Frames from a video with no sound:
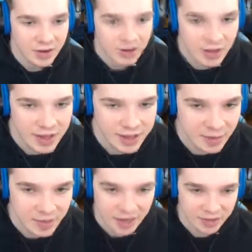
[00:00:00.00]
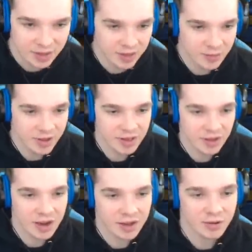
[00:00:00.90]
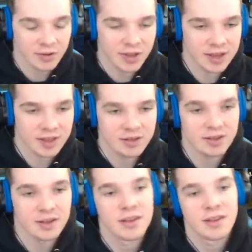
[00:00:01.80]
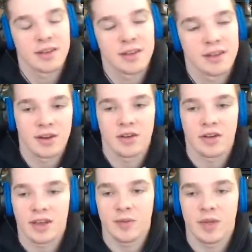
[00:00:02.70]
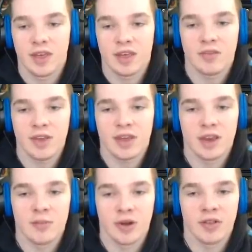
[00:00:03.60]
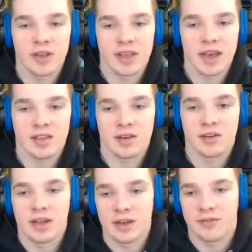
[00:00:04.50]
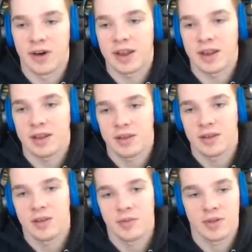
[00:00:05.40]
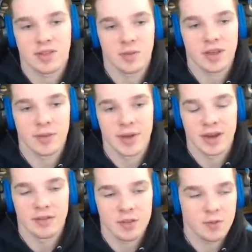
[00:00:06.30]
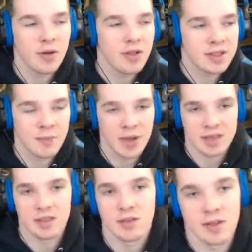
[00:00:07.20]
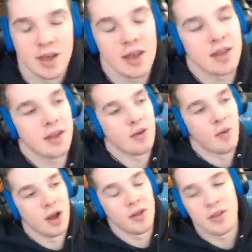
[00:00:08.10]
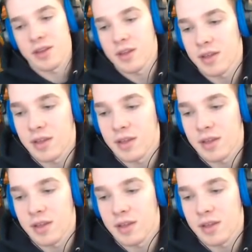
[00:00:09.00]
I really like Get Me Out because he builds a lot of cool decks, dude. That are he, he's really good at building decks that are like fun, but somewhat competitive. He's probably like the best at doing that in Wild